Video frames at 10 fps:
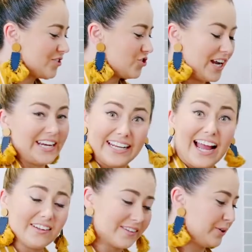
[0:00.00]
shake it
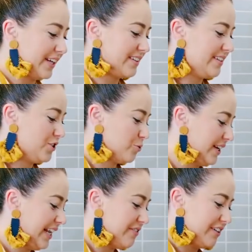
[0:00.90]
out so it gets into
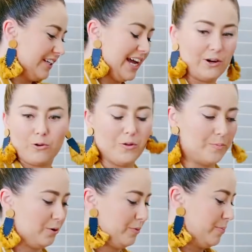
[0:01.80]
an even layer on the
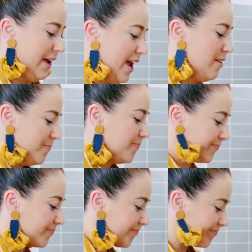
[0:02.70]
bottom of the pan.
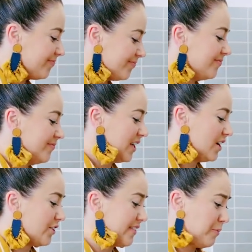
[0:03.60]

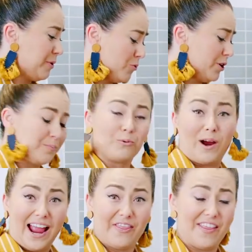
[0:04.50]
Because then we wanna
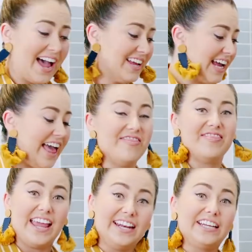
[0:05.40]
brown that and
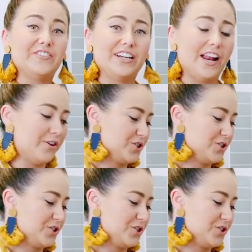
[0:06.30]
then give it another